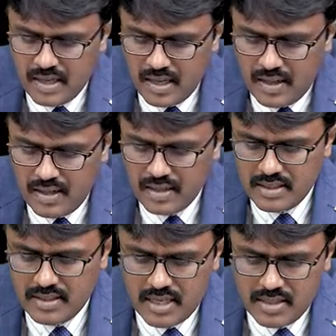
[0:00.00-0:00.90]
and there is
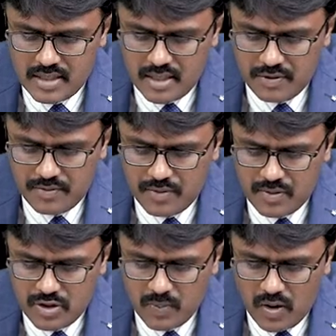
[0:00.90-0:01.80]
a chance of
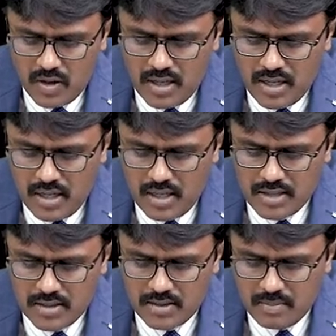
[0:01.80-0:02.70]

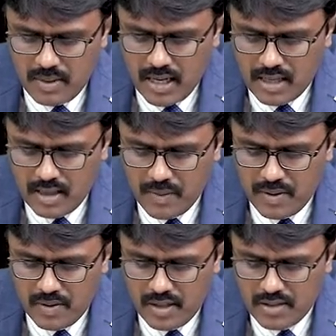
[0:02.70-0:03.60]
spontaneous bacterial
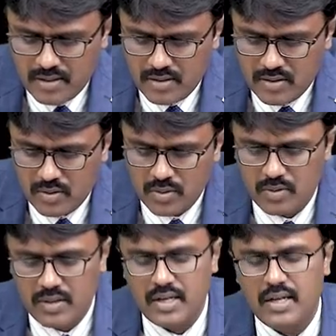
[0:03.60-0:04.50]
peritonitis.
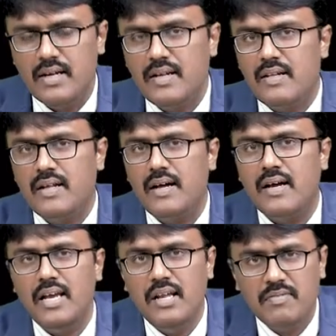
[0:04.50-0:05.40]
So
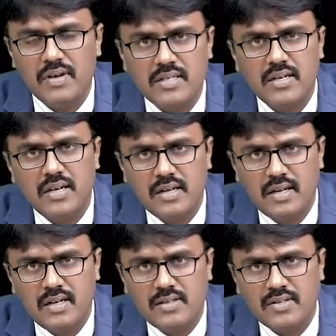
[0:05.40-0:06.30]
the infection
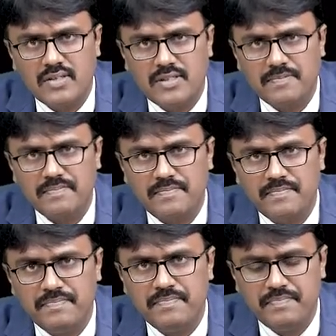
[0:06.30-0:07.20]
increases.
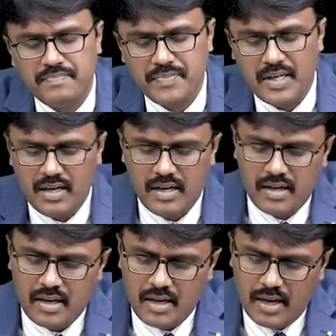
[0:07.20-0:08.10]

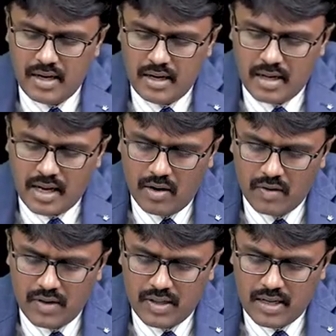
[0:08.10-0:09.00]
And
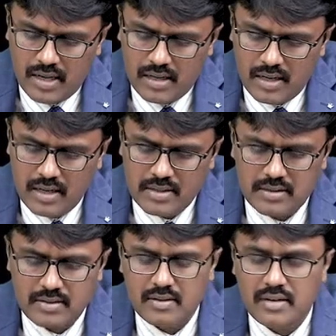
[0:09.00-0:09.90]
along with that, there
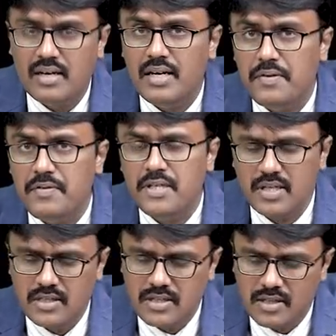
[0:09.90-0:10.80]
is
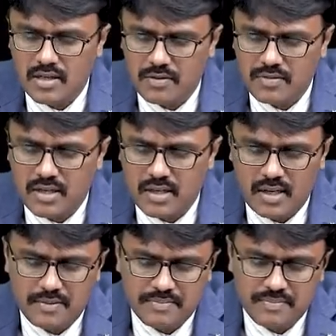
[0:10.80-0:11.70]
deficiency of
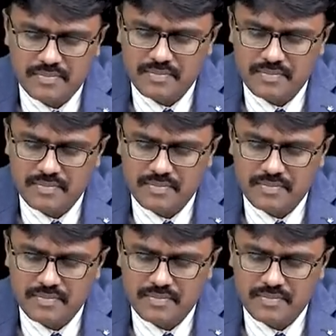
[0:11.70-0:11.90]
certain